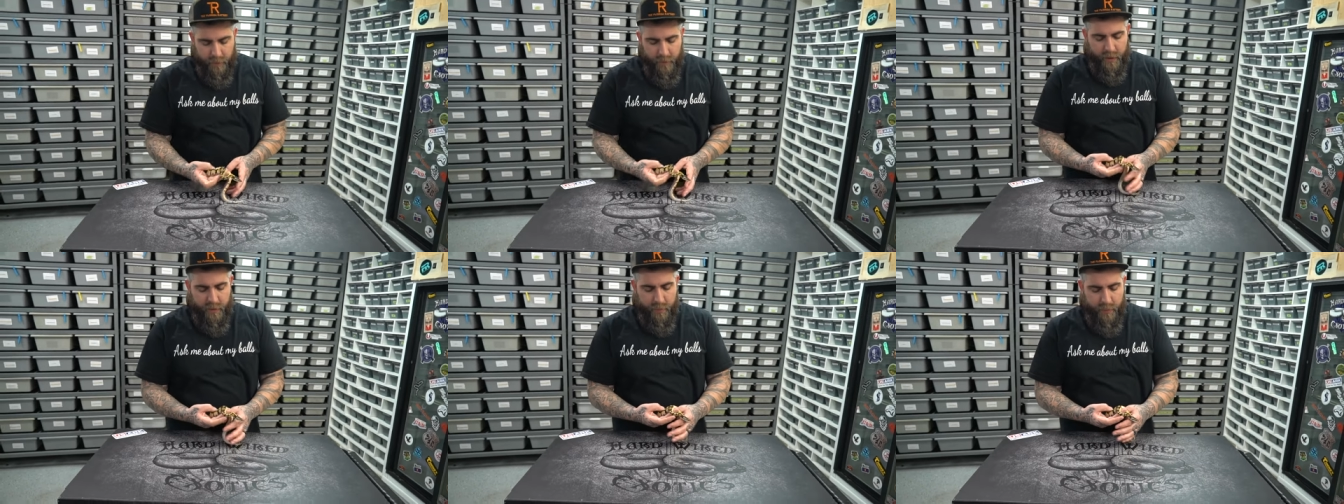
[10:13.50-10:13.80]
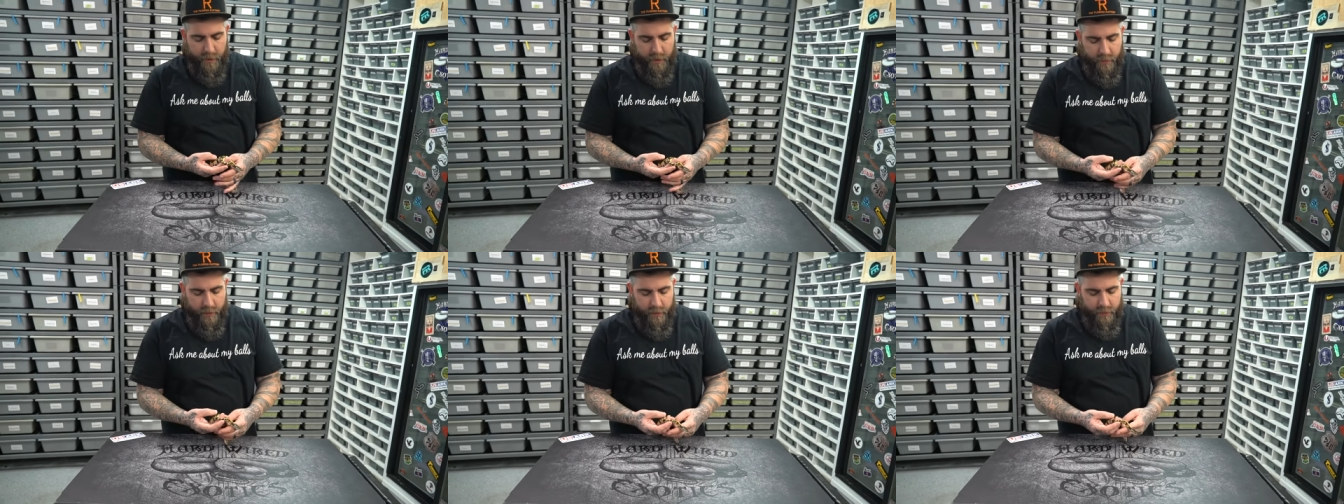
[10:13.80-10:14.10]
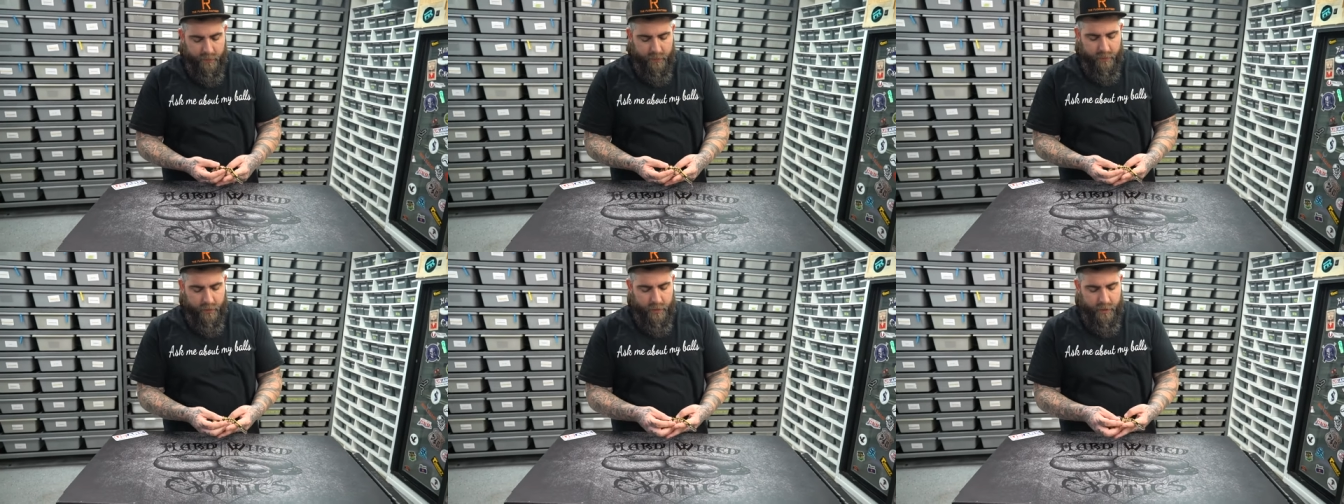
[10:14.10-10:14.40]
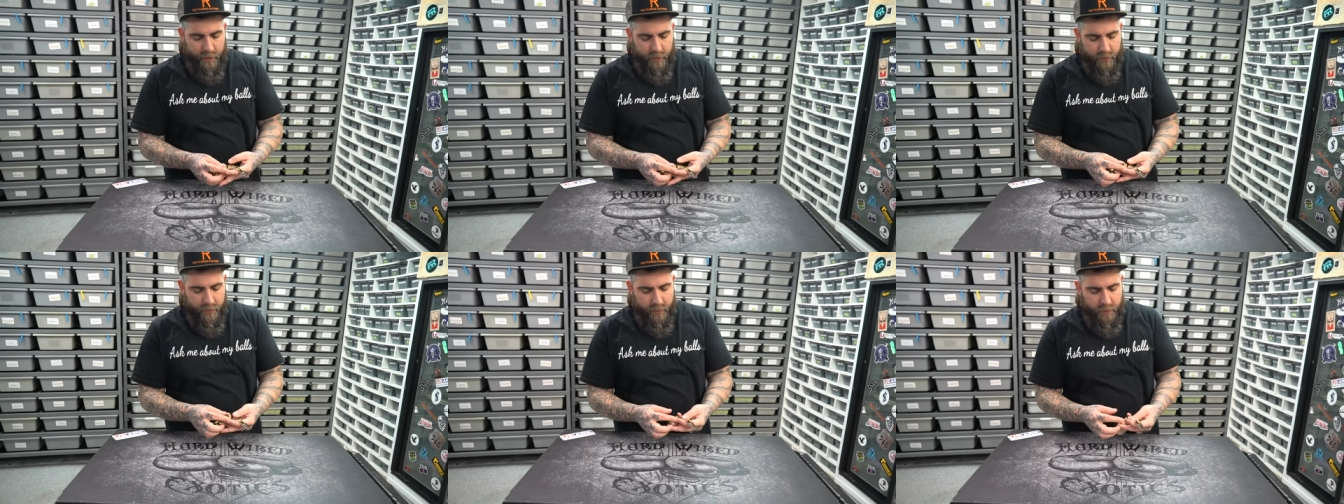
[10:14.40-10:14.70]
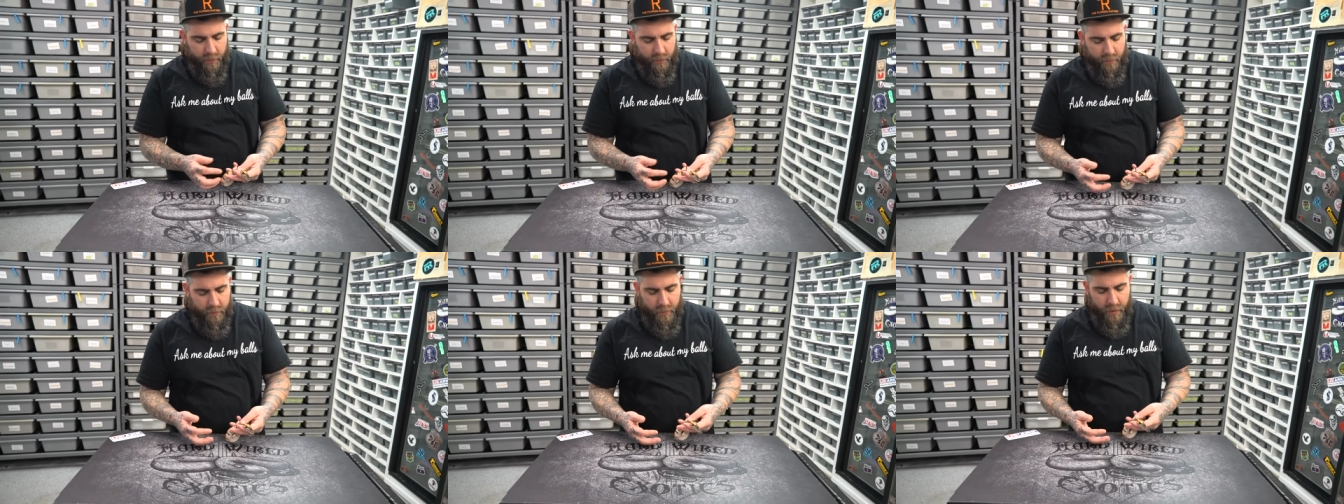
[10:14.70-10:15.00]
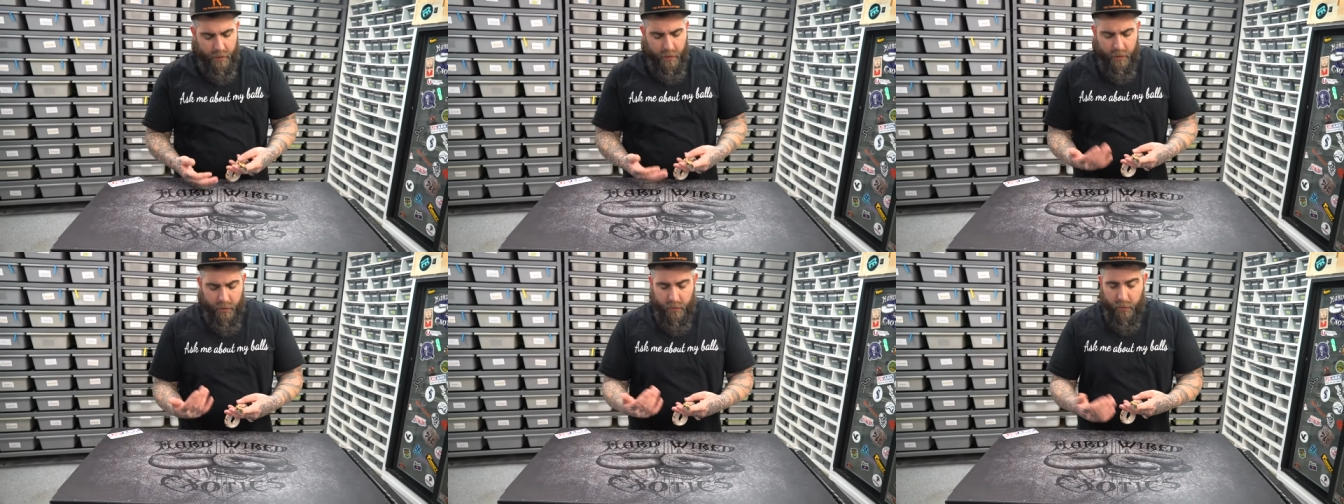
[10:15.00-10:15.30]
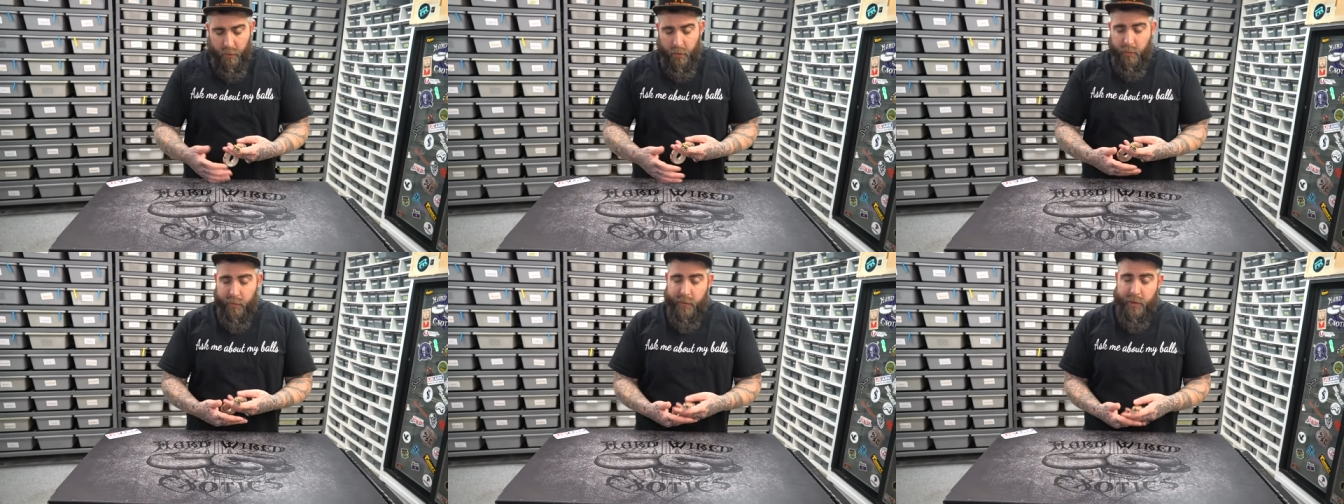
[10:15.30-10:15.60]
This male is for sale. Okay. So
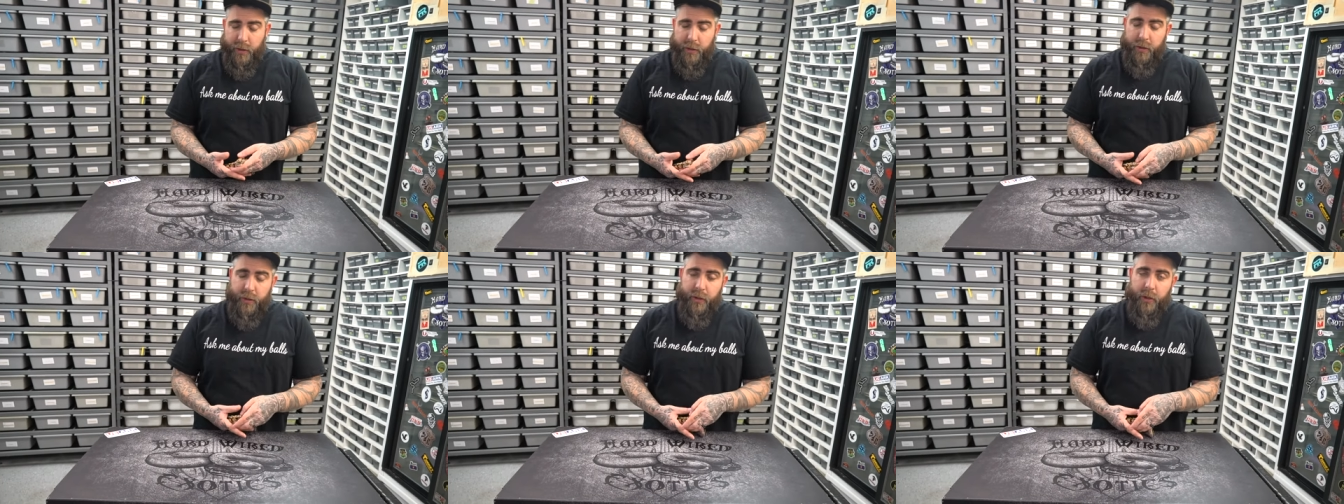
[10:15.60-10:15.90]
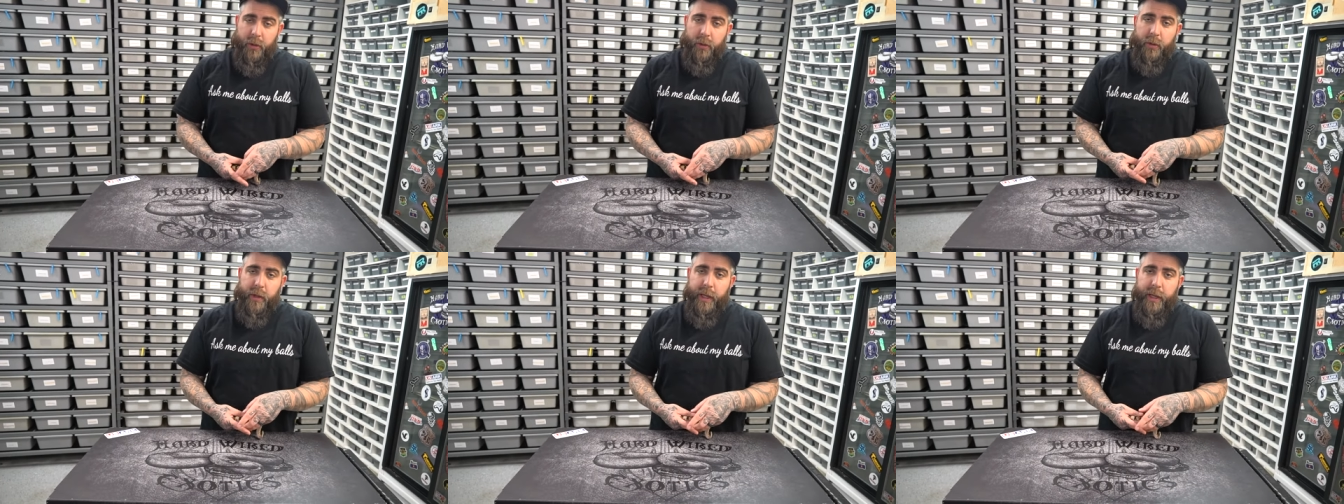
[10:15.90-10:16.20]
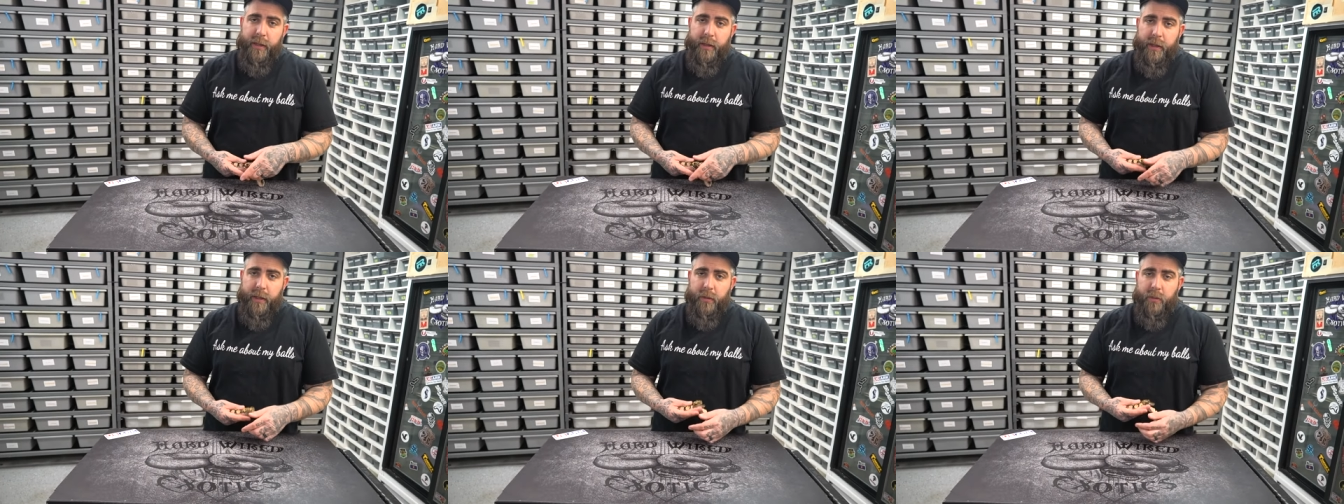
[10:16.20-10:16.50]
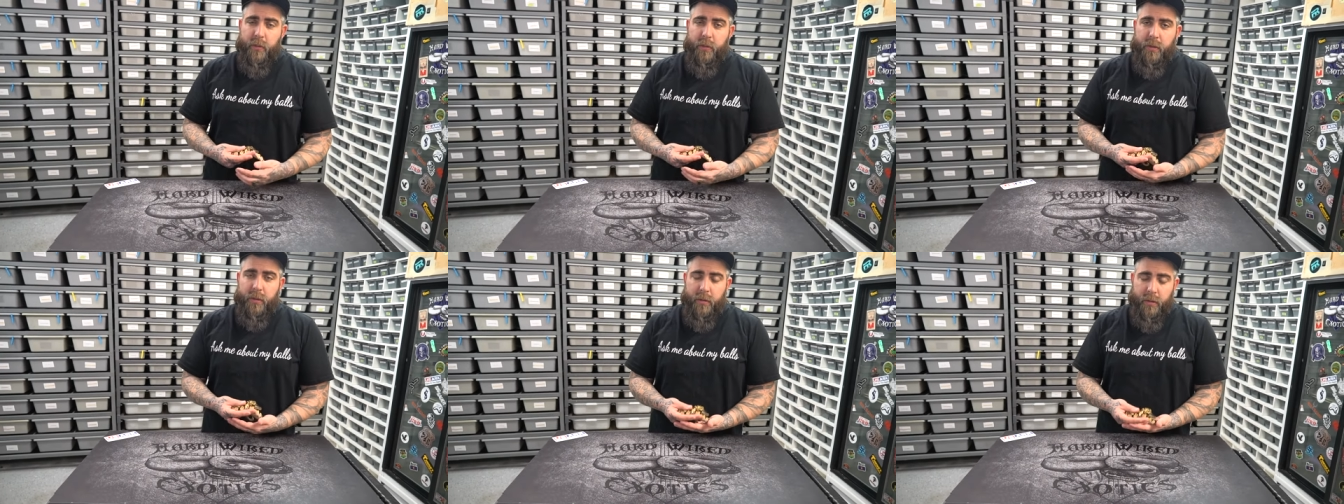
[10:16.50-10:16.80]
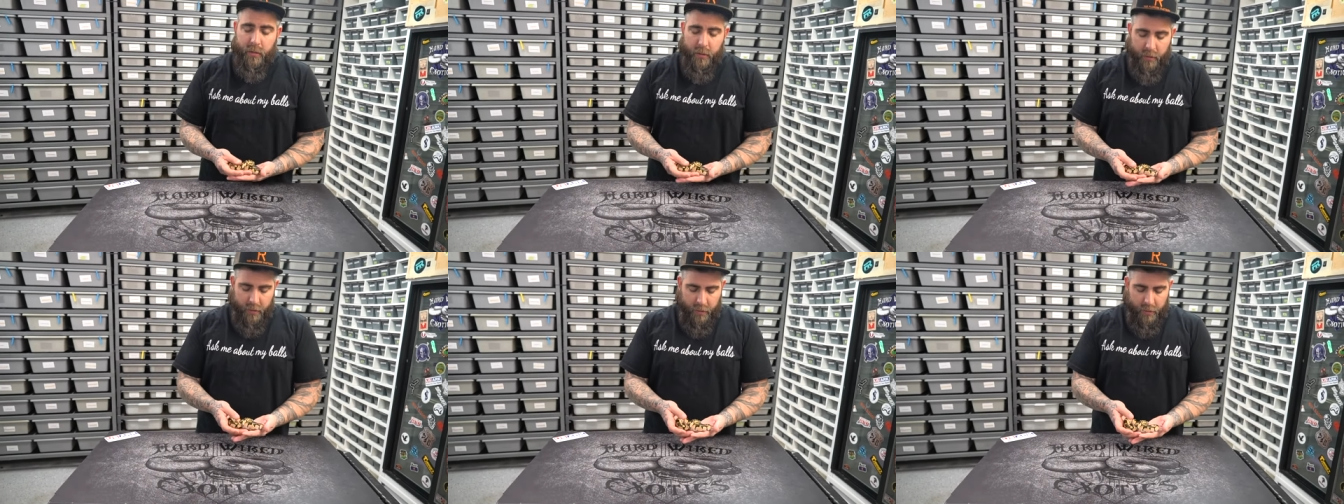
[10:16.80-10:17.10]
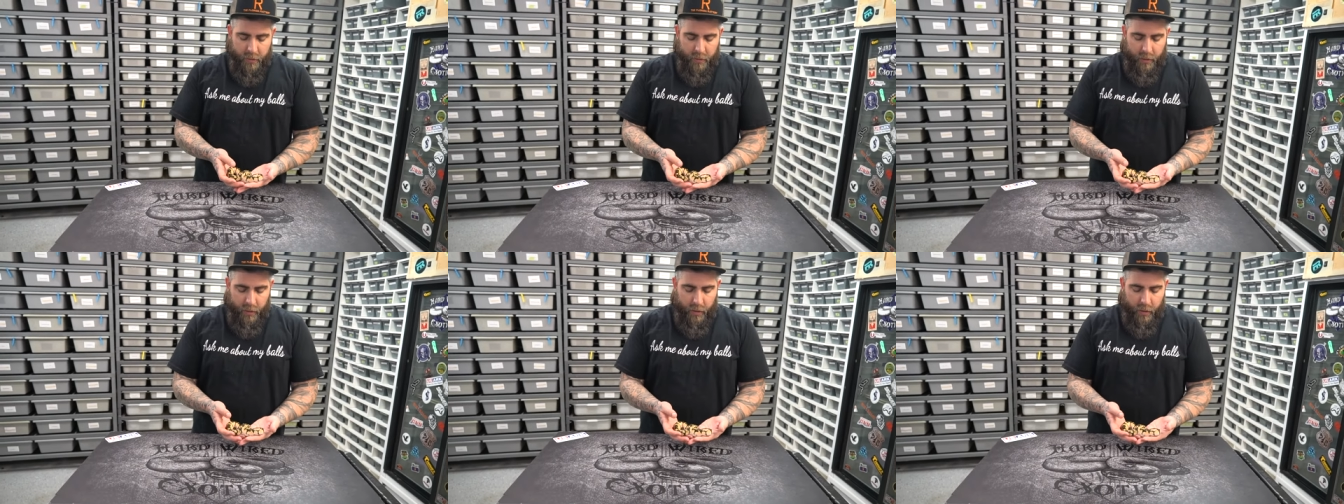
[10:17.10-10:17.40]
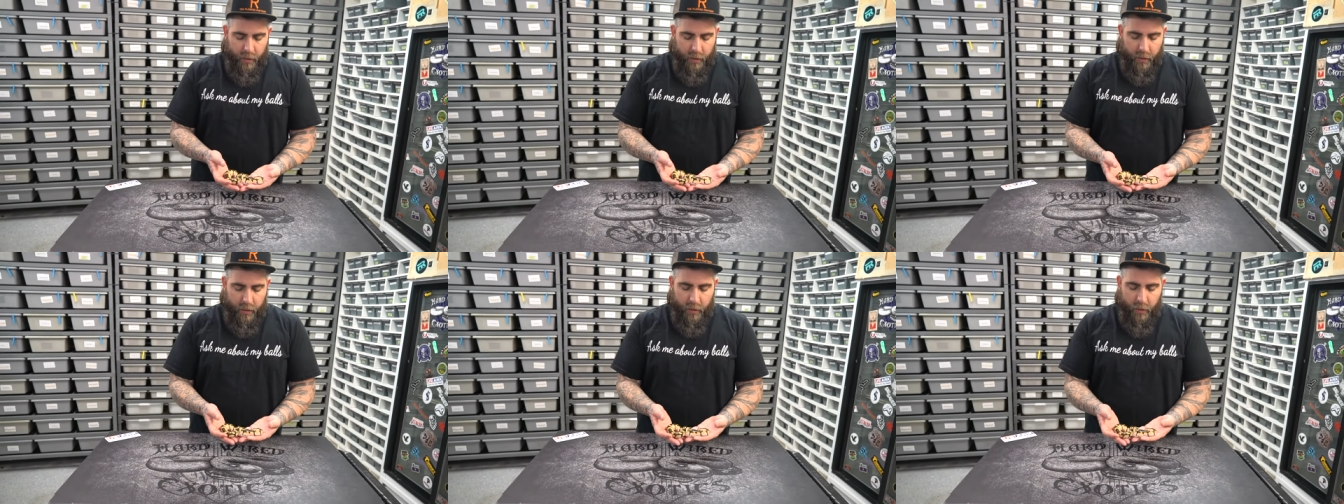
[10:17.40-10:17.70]
the one we just showed and this one
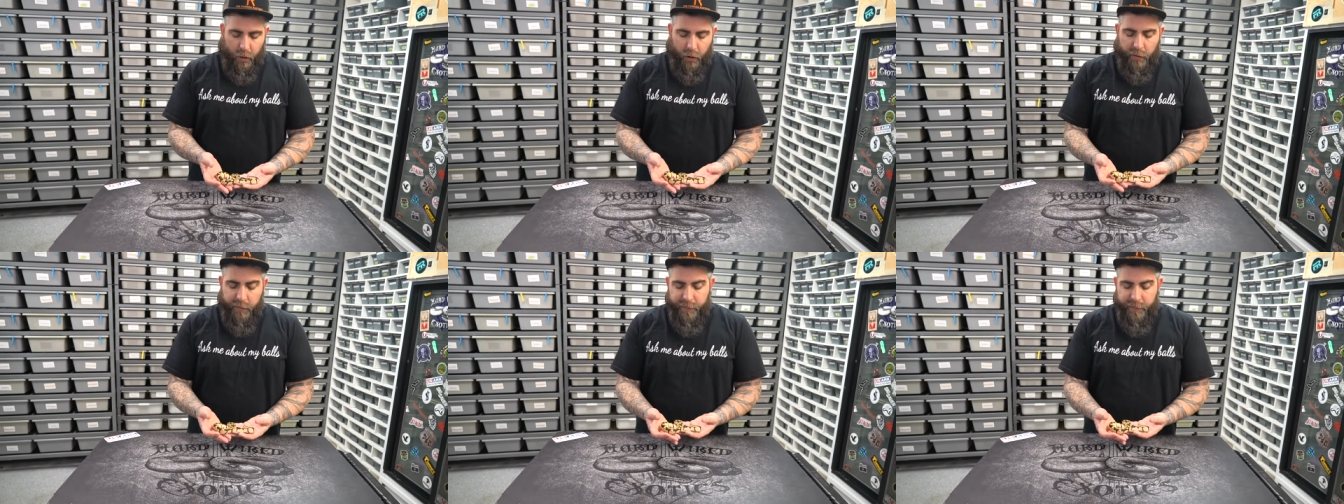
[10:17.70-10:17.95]
are